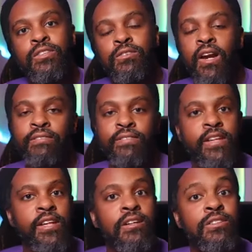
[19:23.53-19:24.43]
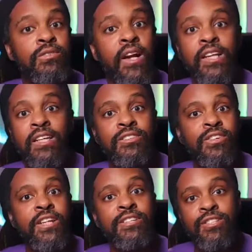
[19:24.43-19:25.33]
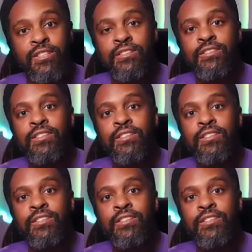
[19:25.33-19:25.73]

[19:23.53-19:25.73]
the right videos, the right illustrations.